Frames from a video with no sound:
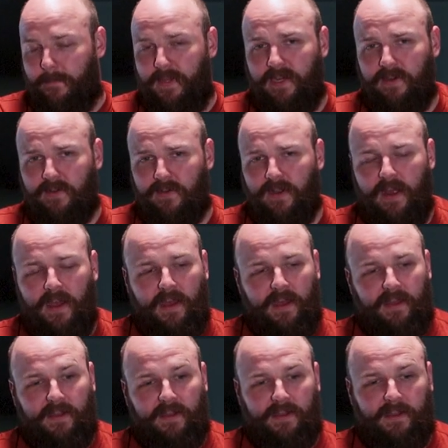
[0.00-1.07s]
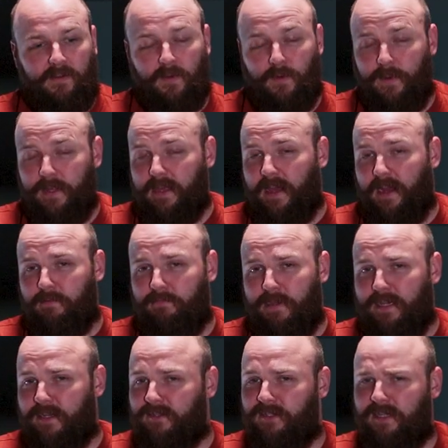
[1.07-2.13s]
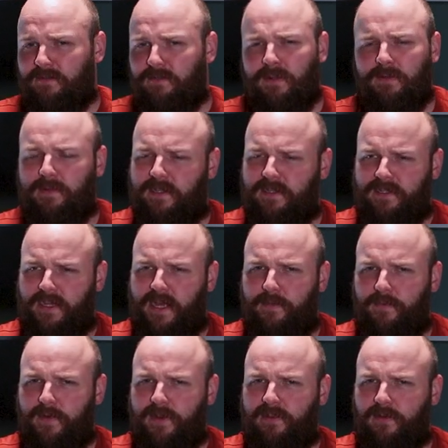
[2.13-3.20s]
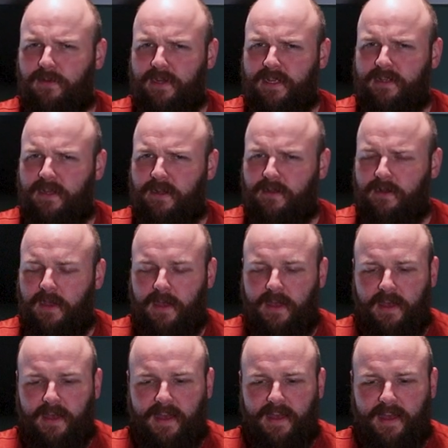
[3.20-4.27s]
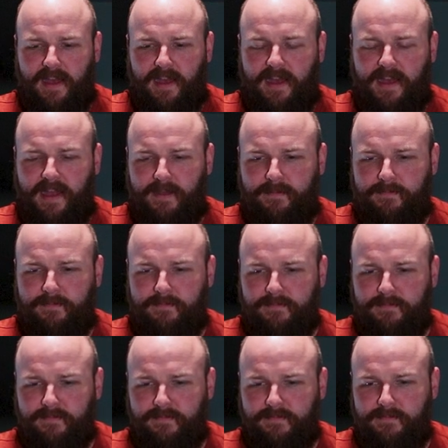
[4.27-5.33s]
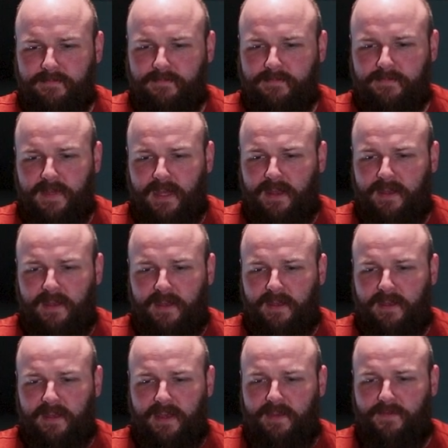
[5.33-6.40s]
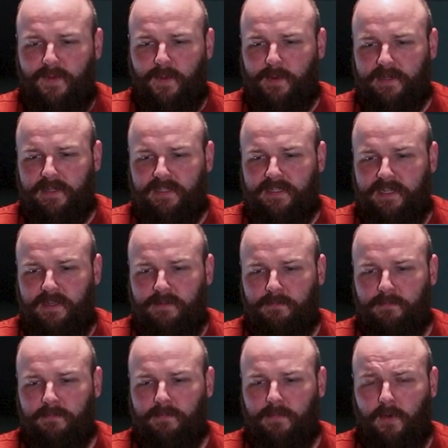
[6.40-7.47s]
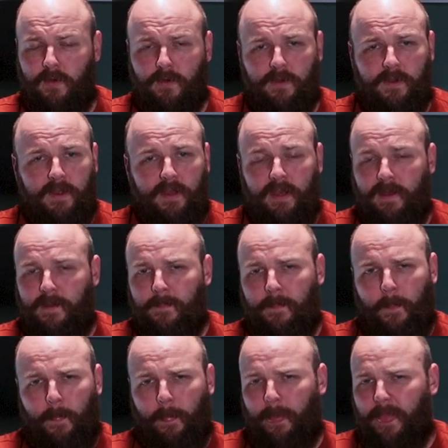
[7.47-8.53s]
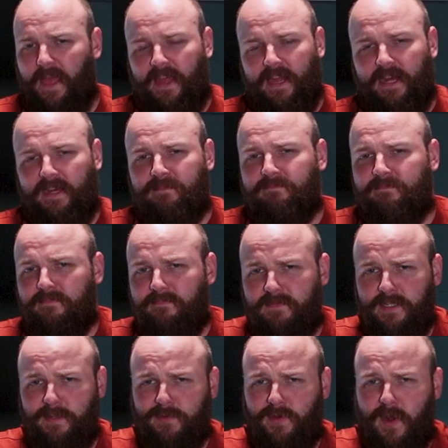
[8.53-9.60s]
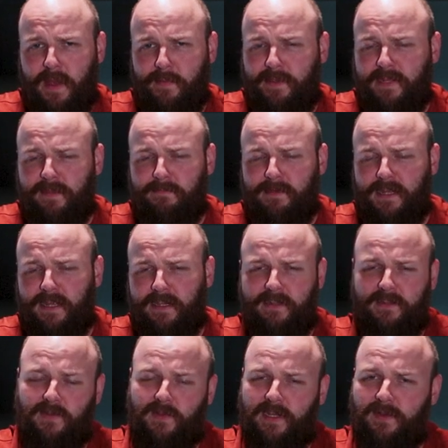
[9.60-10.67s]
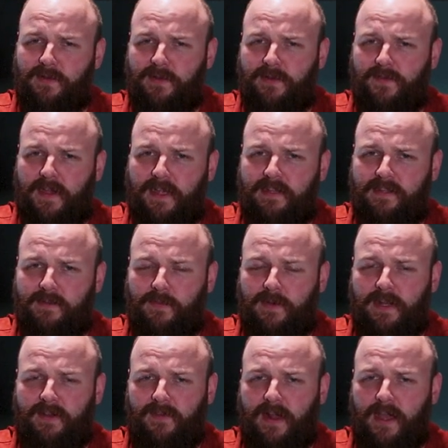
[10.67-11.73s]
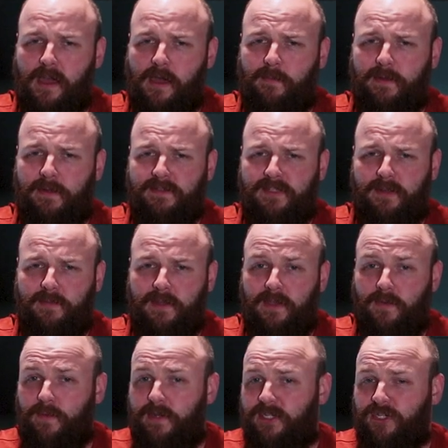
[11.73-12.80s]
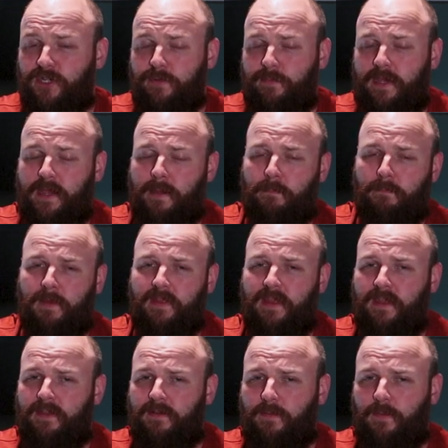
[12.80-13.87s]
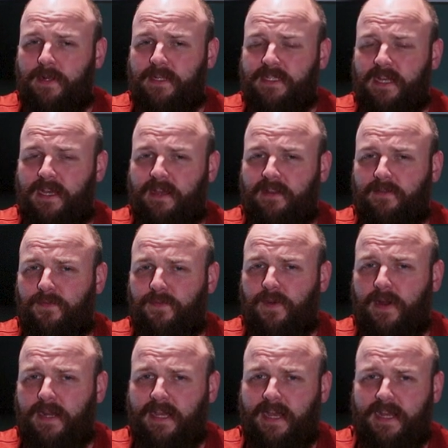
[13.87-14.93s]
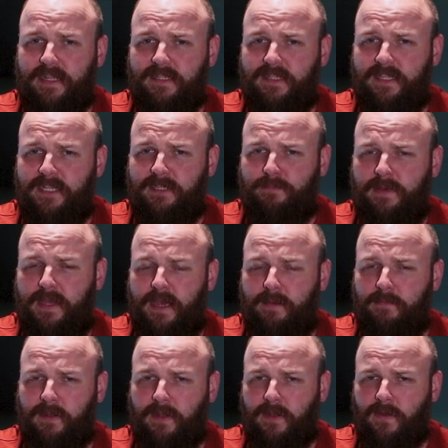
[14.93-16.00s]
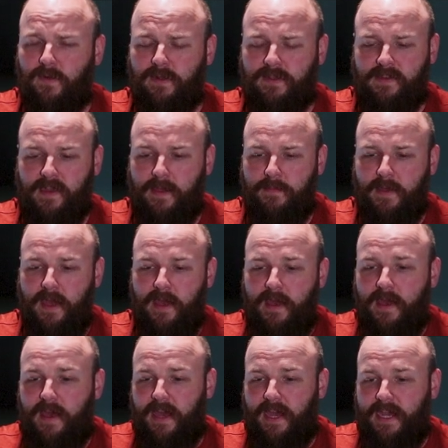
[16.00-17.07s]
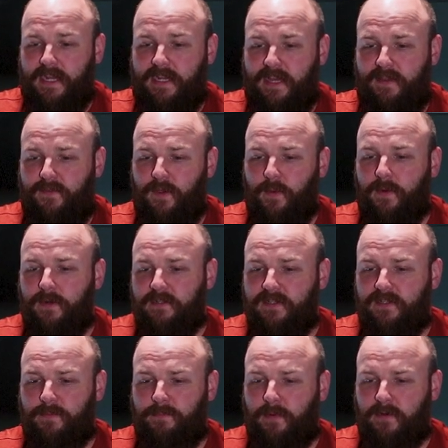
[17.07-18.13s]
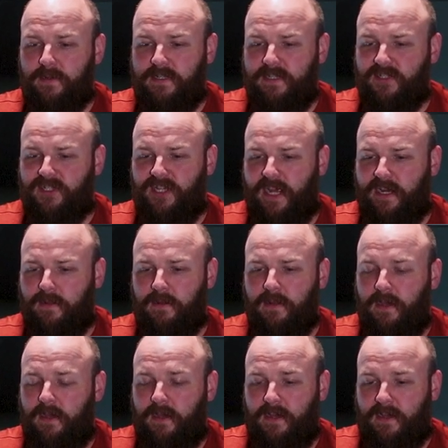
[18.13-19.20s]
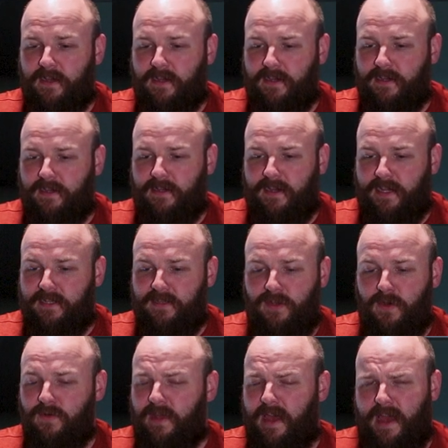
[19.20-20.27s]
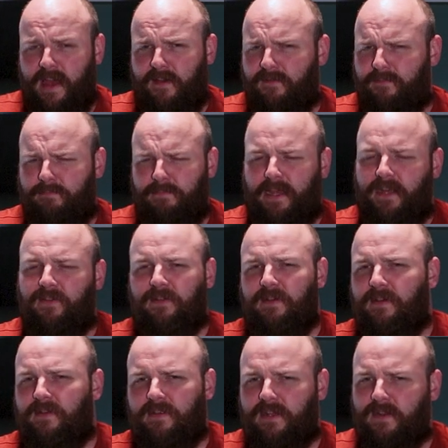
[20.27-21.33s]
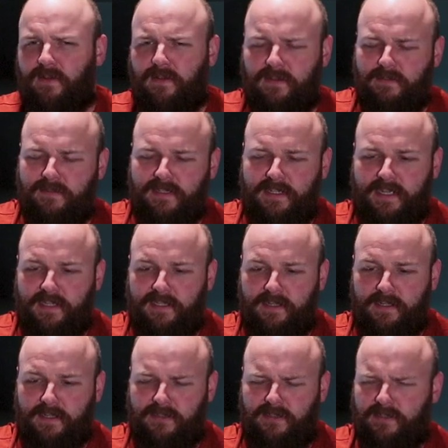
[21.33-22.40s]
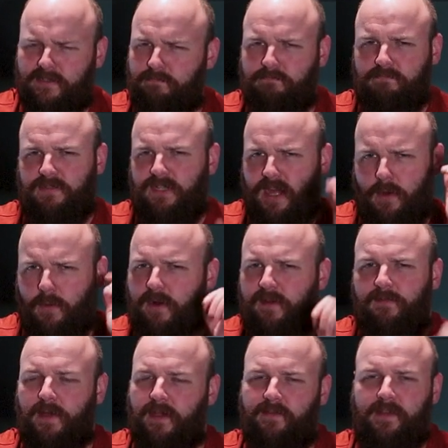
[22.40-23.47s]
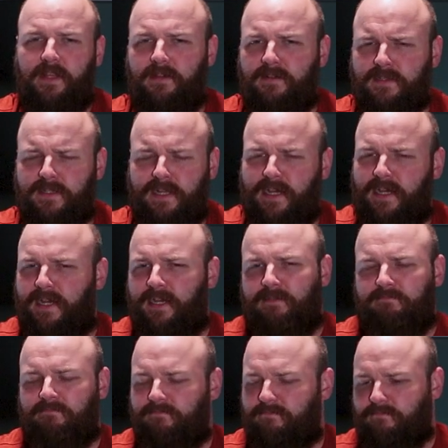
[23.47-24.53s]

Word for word: beer uh, or with Calpe in general, because I am returning there. Um, if you want to see more, yeah, subscribe, hit the bell icon, you'll get notified whenever I upload something, which should be Monday, Wednesday, and Friday at 6 p.m. local time. And if you want to support this channel, uh, I don't have Patreon and all those things. Uh, just share one of my videos and